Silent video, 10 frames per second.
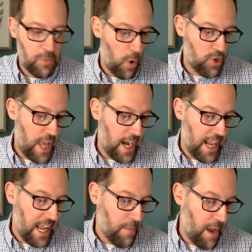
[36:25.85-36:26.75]
Molchan an
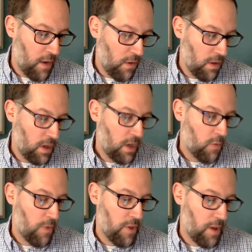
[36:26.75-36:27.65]
email
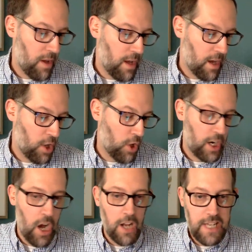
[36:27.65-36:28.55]
with a
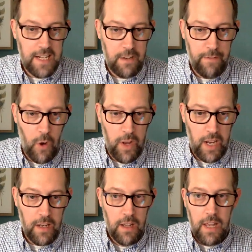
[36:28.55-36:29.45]
current contact info in it,